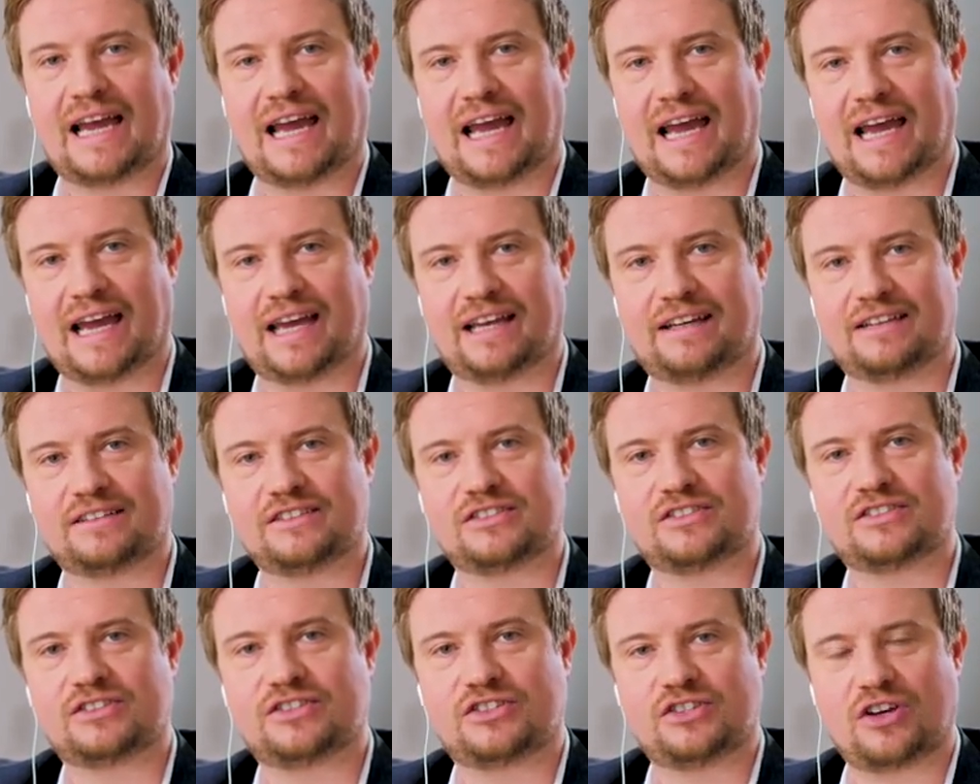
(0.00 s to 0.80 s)

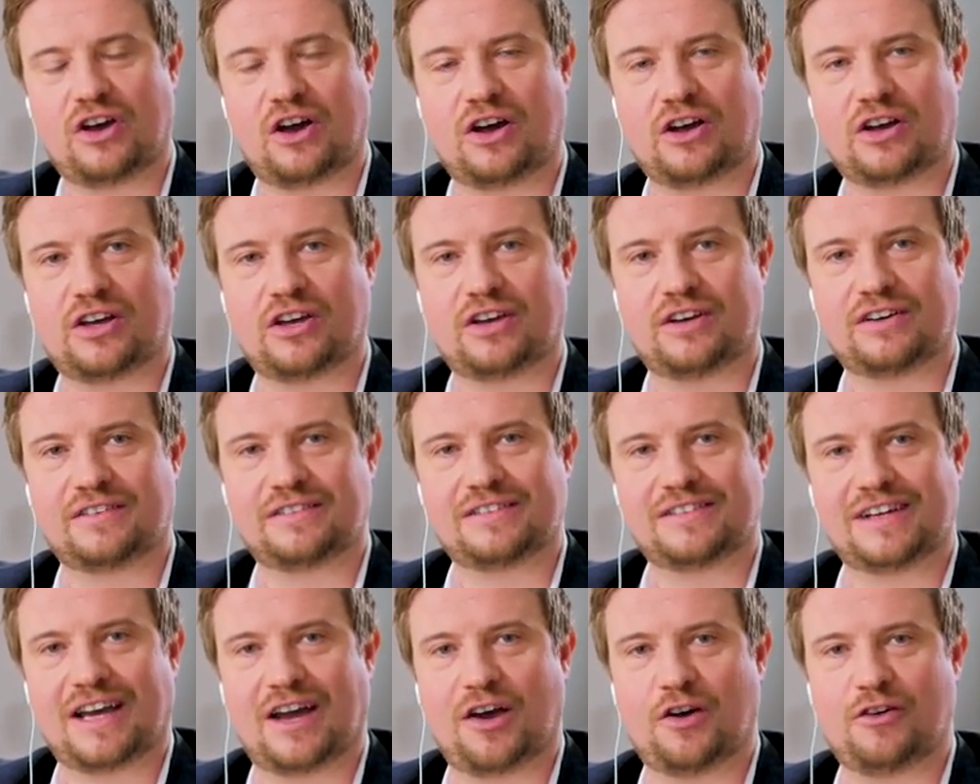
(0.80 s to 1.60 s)
and Chuck
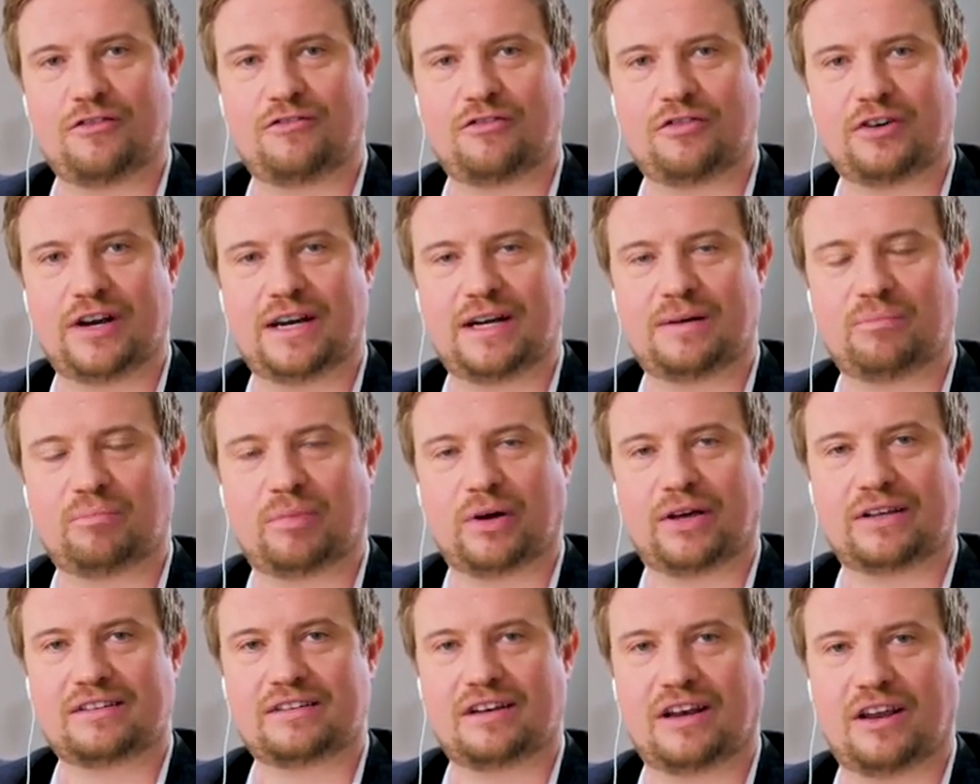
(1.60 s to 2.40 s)
over in
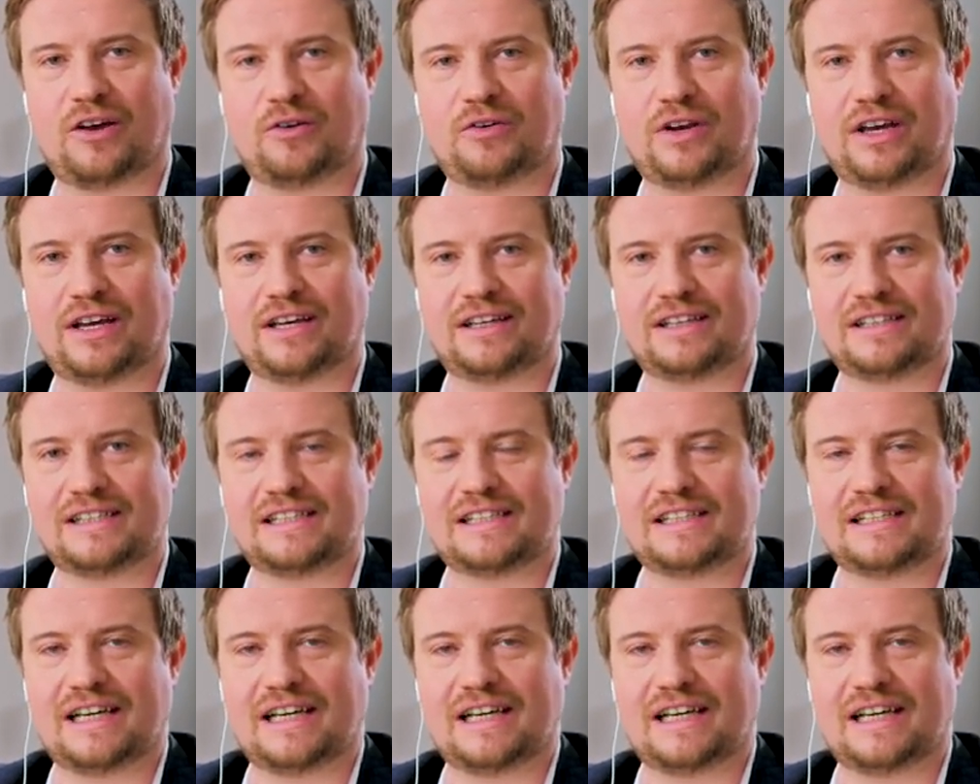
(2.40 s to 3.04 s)
Barcelona.